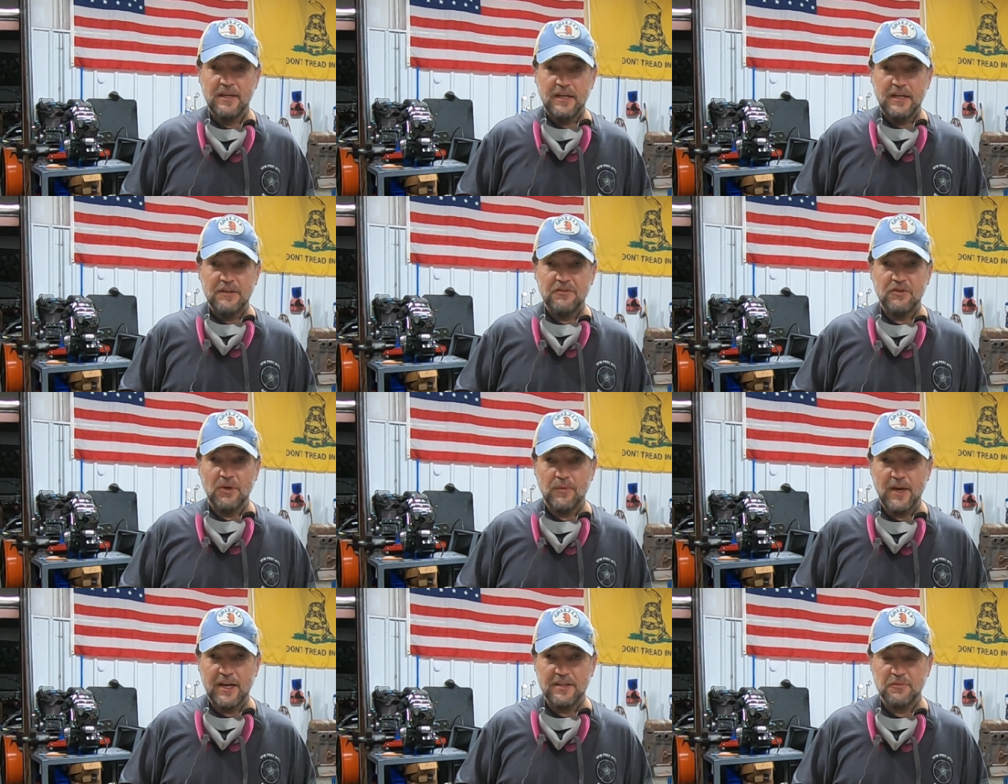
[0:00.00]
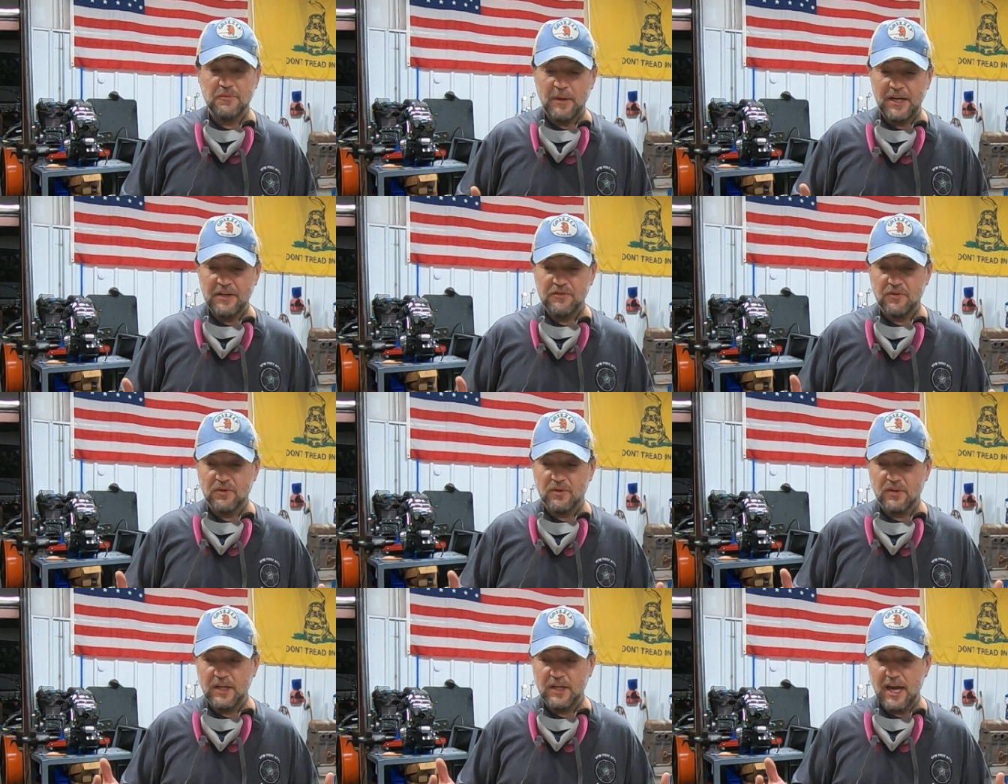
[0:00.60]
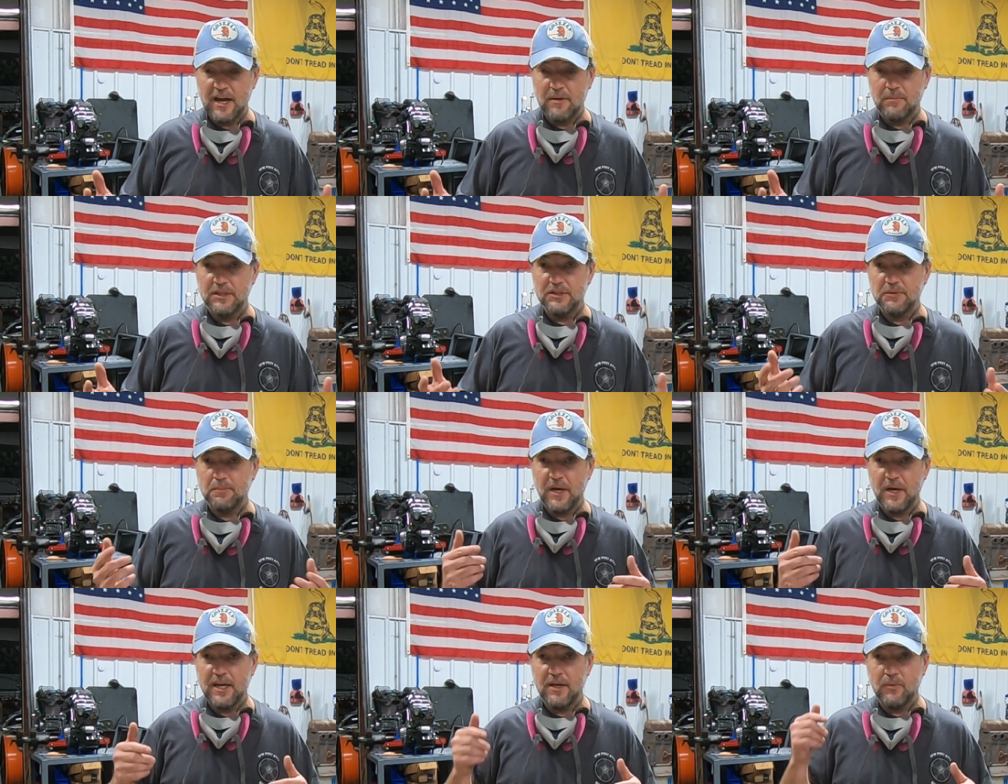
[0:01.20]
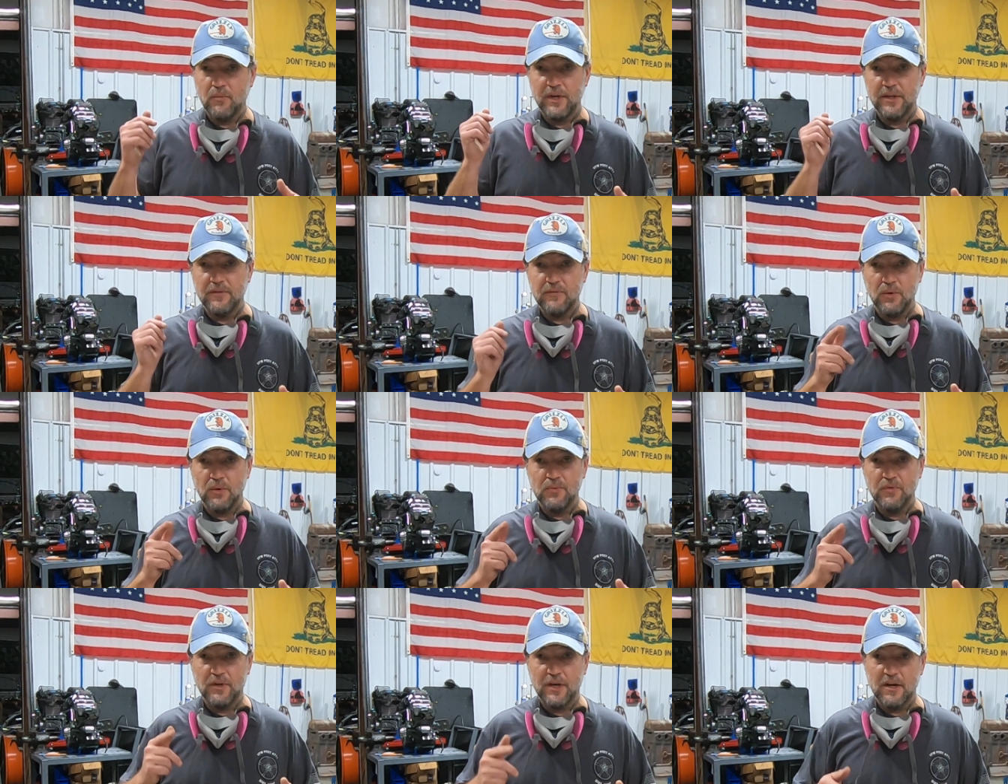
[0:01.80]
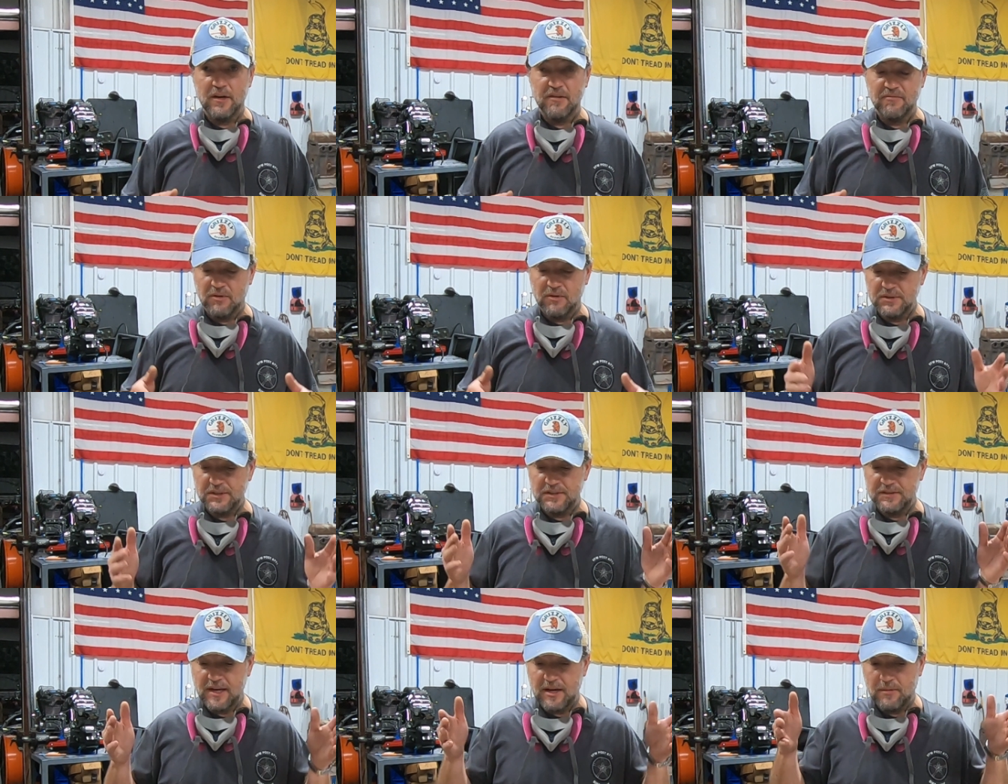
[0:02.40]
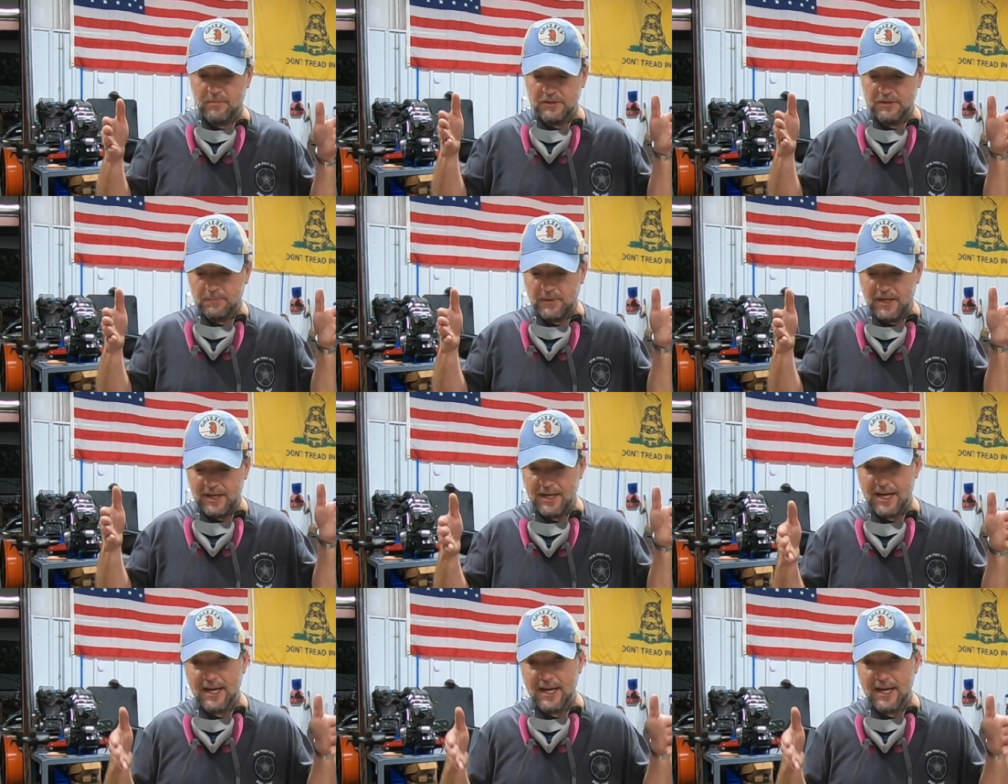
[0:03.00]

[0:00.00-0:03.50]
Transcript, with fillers: So that's basically how much paint went through the gun versus how much paint